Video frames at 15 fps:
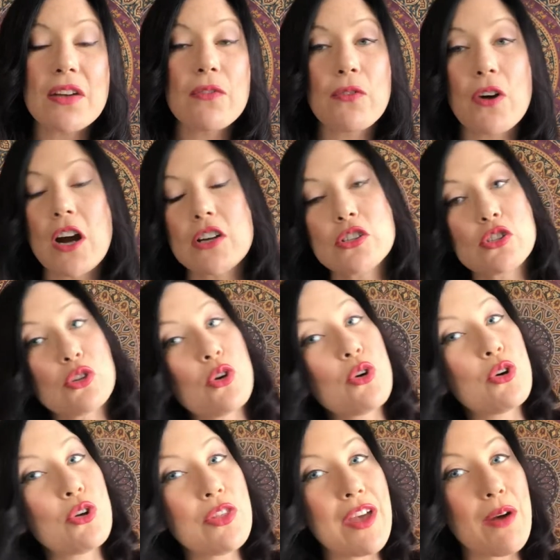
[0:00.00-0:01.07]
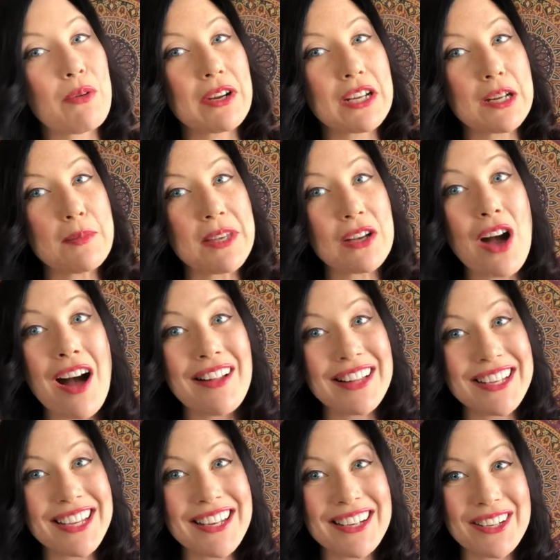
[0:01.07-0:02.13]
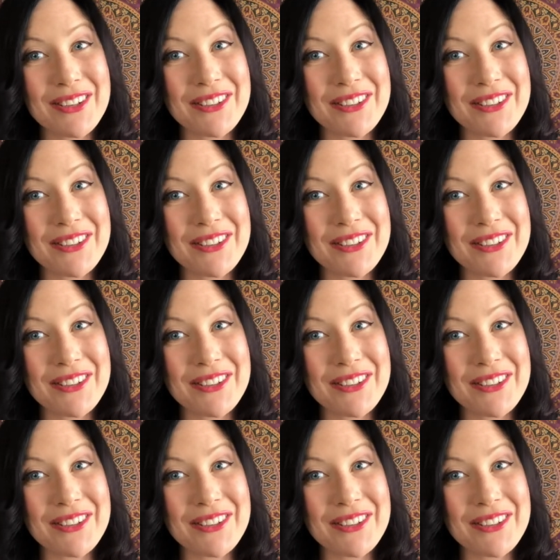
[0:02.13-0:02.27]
for our soul that we're going to be calling in and